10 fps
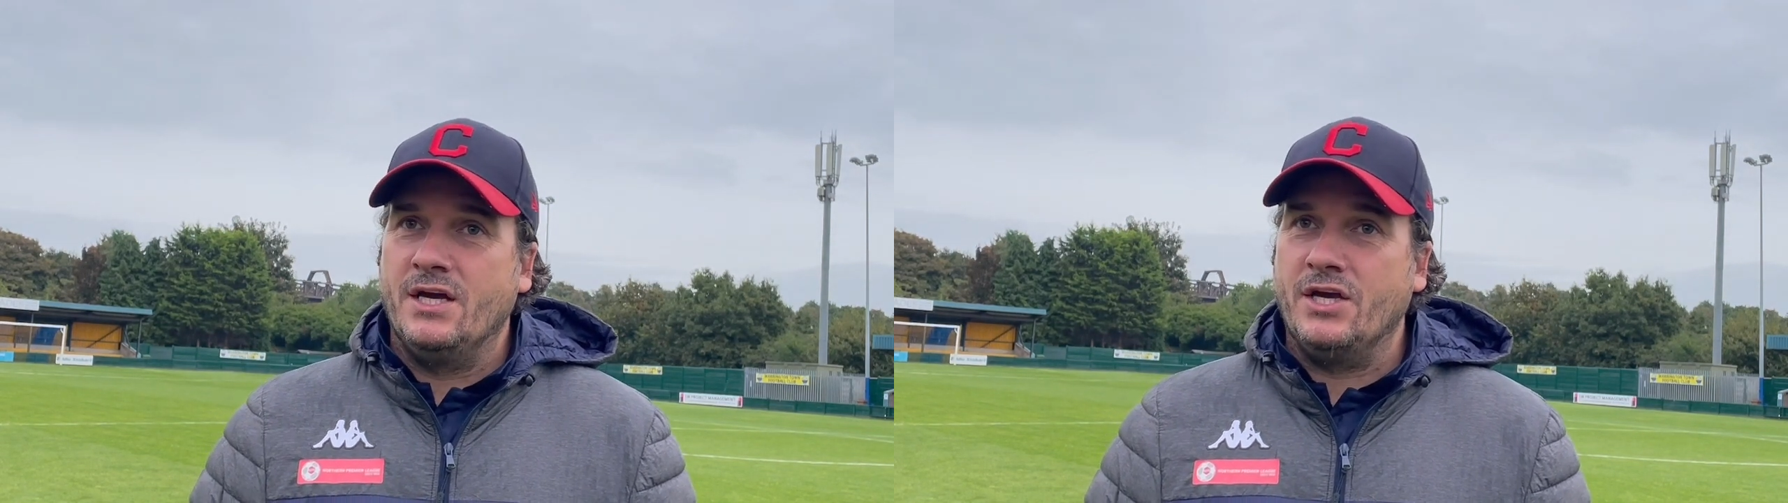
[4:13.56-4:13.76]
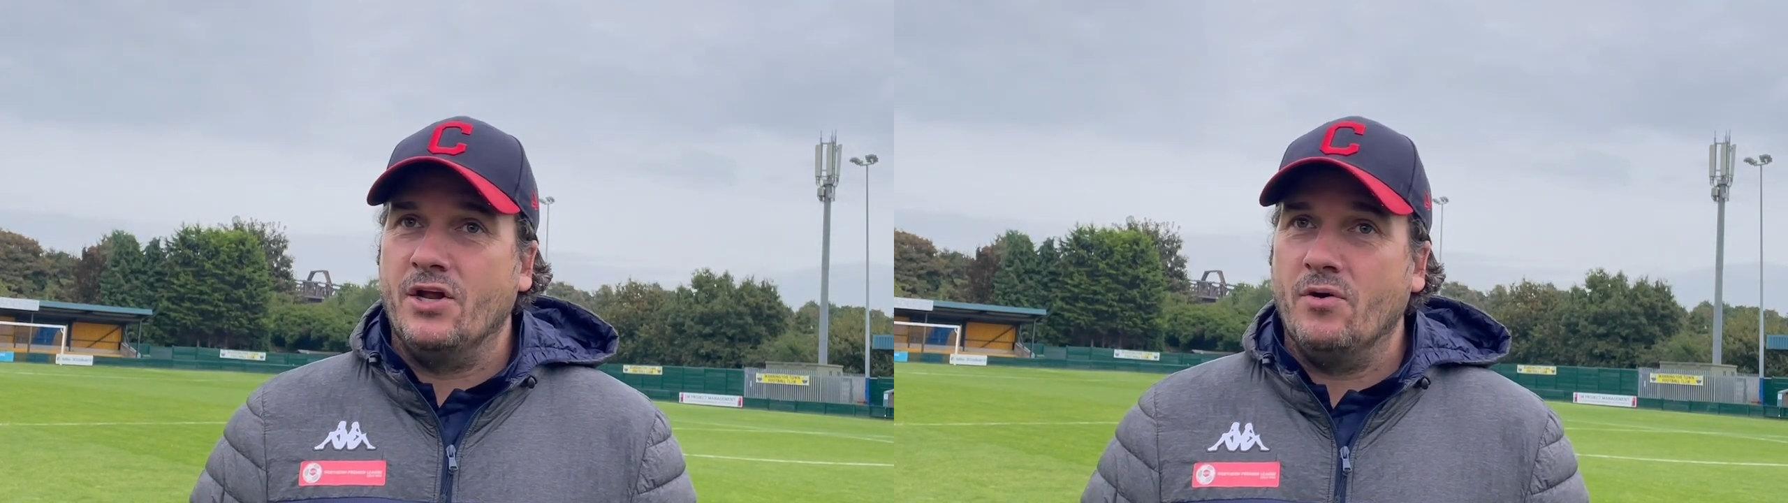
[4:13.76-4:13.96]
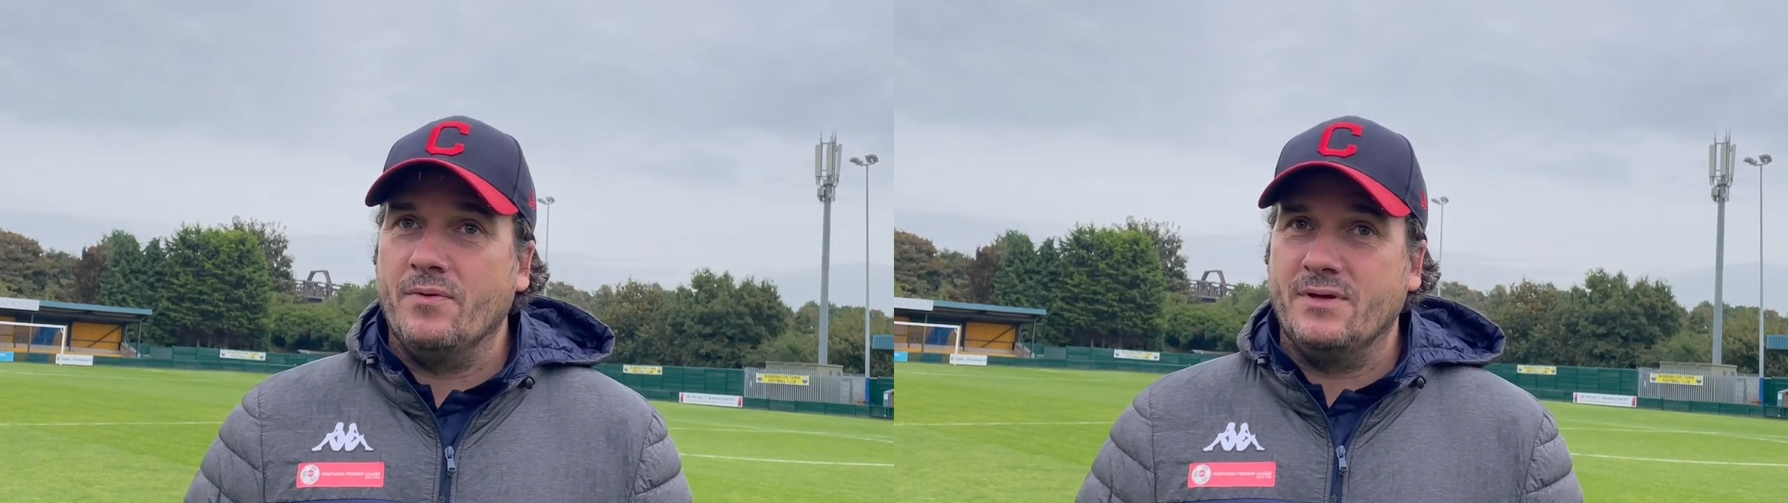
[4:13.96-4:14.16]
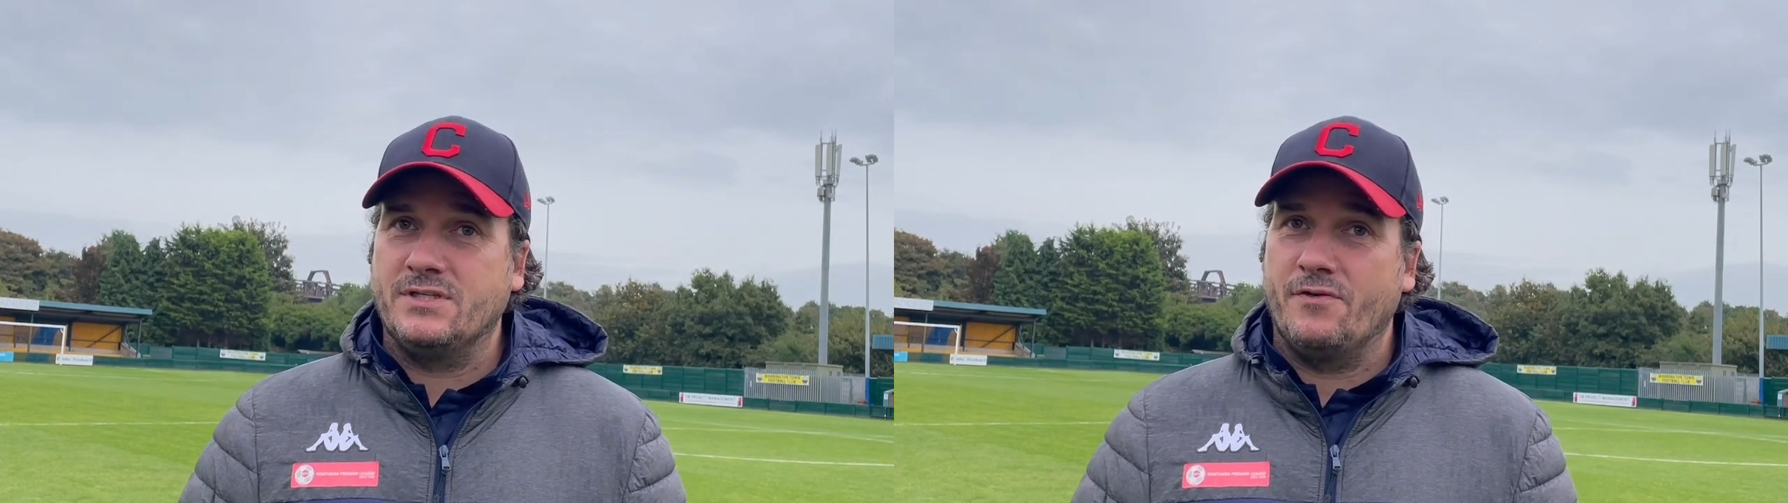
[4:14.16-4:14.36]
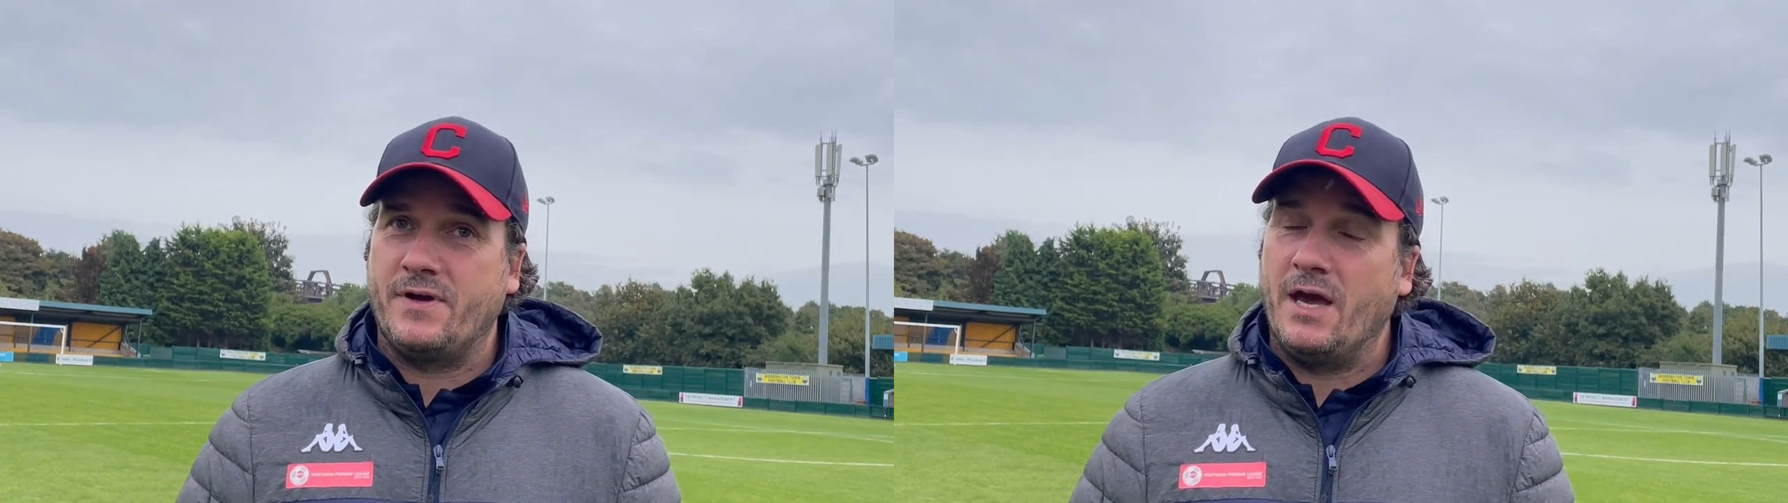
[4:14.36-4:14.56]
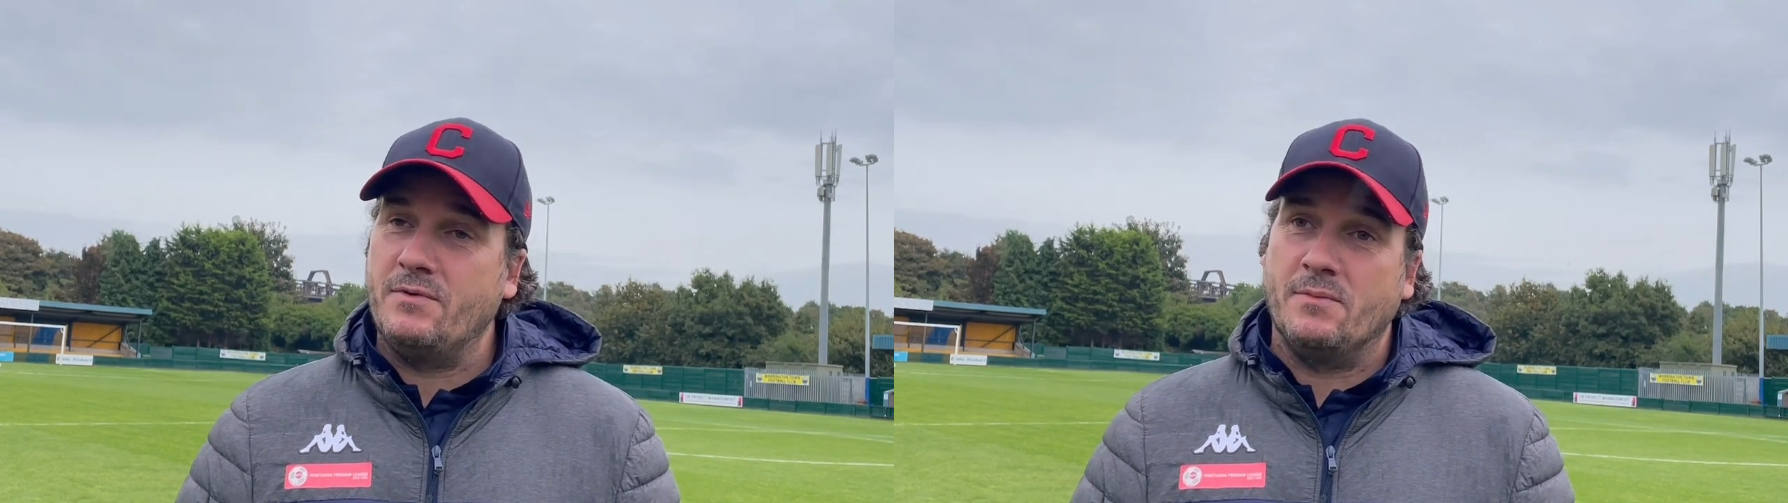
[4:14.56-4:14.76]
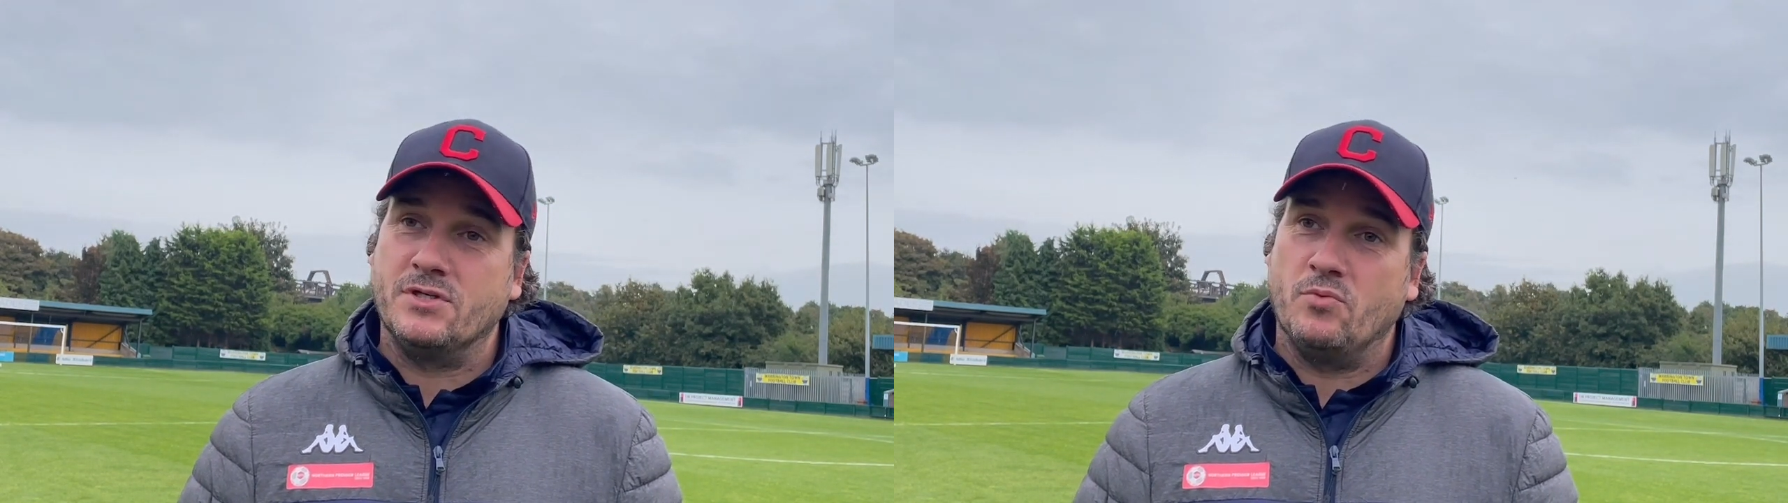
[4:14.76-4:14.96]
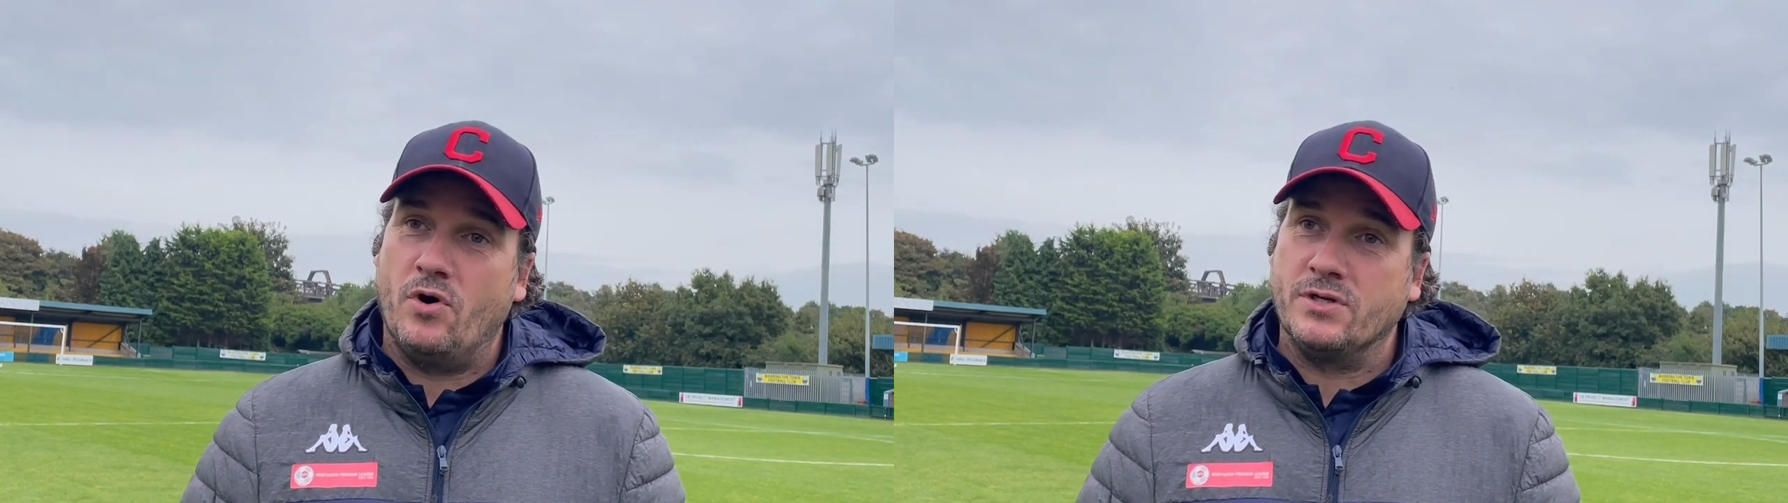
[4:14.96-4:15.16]
you know, tough game coming
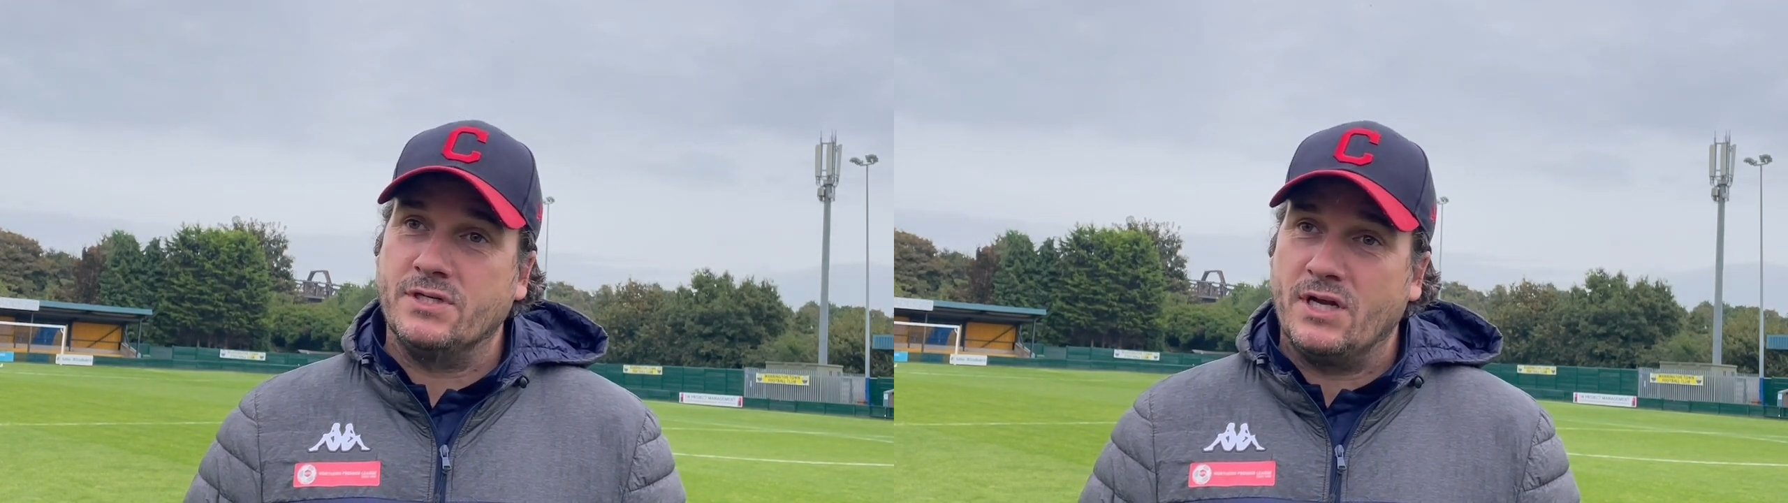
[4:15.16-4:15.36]
to Warrington.